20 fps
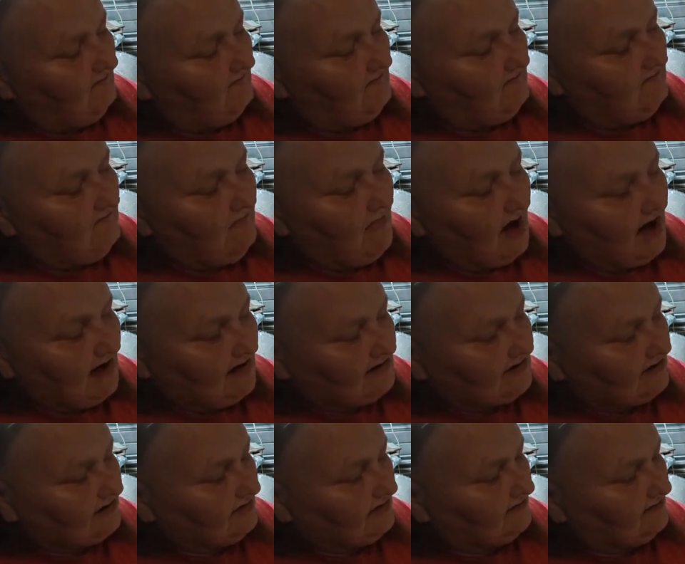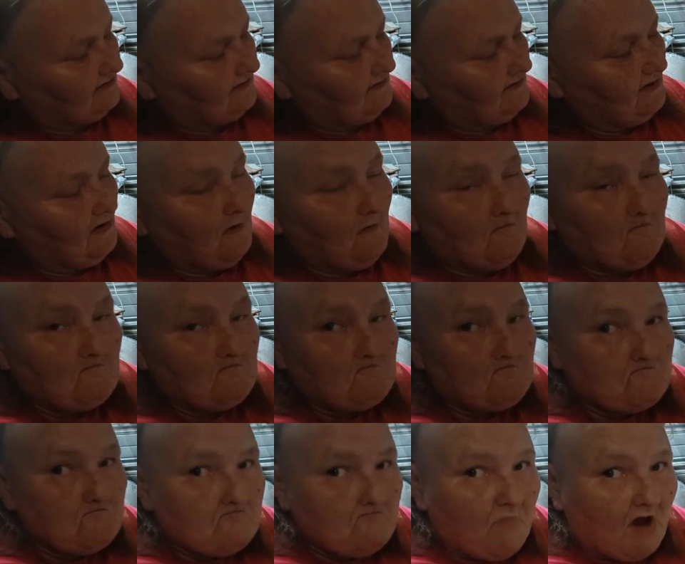Massive,
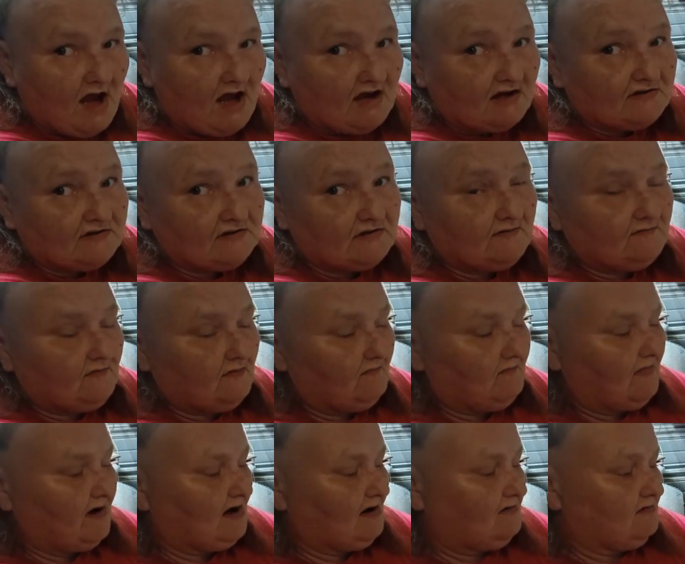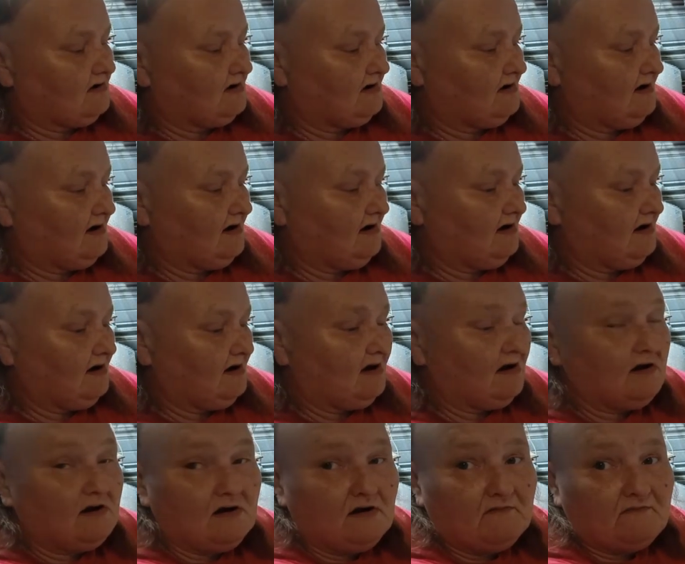massive amount
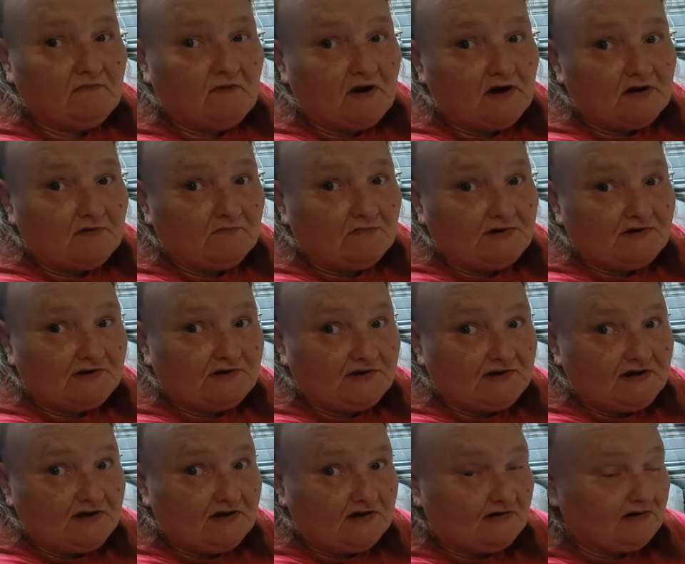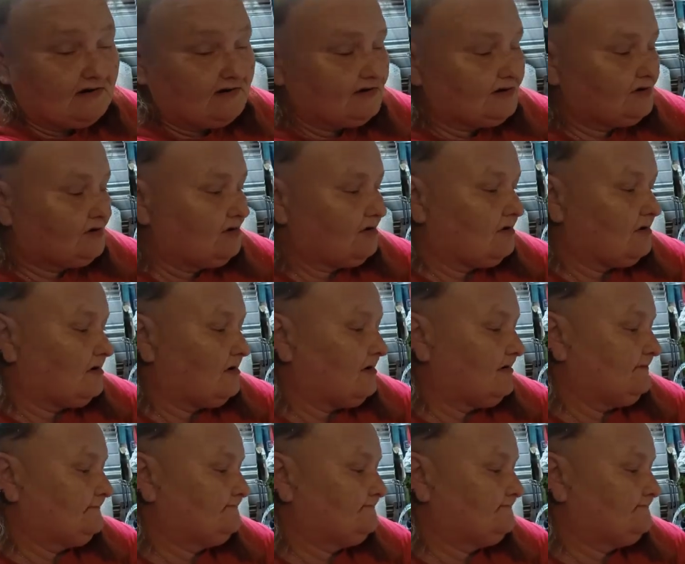of vitamin C in this jar.